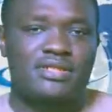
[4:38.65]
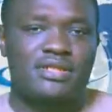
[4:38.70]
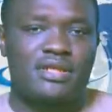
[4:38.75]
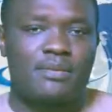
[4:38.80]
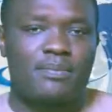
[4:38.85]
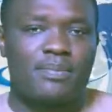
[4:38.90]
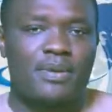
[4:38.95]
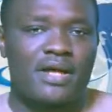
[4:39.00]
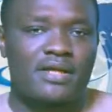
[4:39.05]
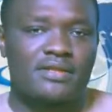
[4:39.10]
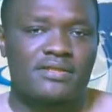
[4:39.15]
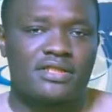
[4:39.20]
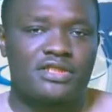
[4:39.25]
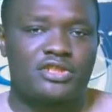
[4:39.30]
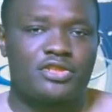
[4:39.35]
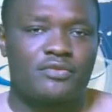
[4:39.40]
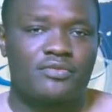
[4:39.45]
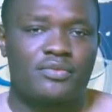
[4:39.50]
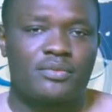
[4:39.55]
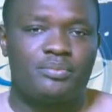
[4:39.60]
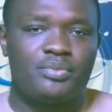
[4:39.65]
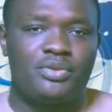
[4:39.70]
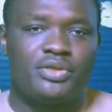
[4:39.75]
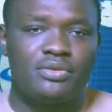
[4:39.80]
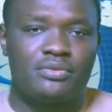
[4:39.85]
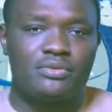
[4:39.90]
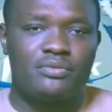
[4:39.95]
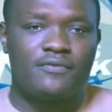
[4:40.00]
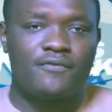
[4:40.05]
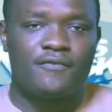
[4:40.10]
uh, passage of the
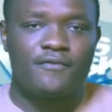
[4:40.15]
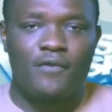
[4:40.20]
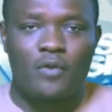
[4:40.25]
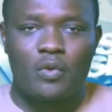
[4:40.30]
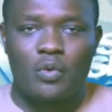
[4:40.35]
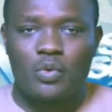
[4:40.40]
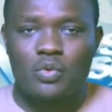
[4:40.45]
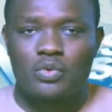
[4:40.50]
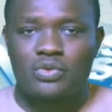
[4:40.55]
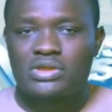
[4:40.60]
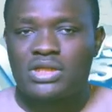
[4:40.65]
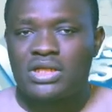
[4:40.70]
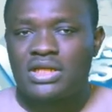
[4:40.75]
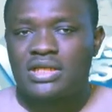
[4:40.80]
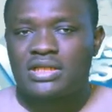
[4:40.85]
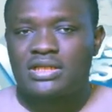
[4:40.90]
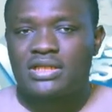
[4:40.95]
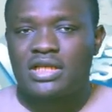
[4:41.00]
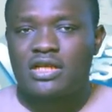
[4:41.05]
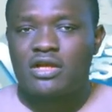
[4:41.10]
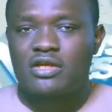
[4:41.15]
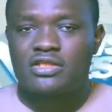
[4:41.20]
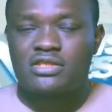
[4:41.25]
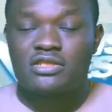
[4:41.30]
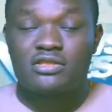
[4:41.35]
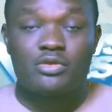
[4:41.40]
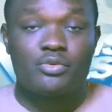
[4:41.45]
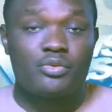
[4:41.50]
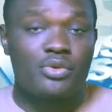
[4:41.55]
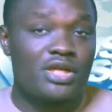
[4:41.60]
bill followed the
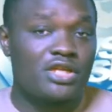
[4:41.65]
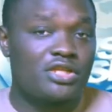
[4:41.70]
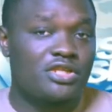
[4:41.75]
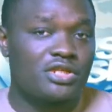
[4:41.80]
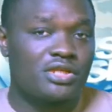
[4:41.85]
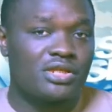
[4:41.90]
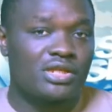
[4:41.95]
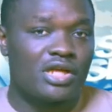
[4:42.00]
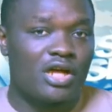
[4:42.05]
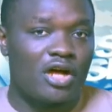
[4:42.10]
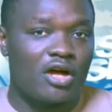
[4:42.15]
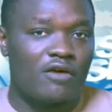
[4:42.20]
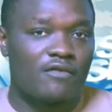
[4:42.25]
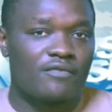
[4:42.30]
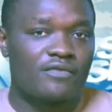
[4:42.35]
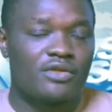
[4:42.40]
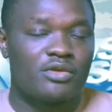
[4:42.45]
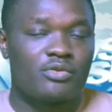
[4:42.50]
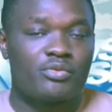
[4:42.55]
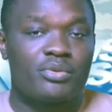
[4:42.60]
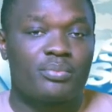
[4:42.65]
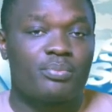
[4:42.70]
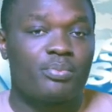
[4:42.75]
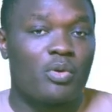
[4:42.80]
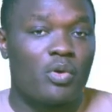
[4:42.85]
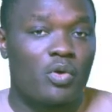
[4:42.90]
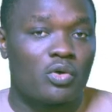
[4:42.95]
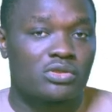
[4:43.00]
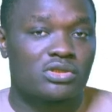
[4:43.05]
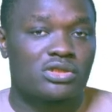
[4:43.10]
consideration of the
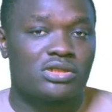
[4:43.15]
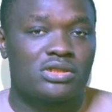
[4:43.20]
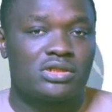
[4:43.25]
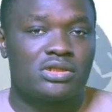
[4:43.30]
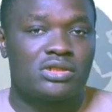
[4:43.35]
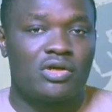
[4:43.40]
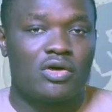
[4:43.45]
report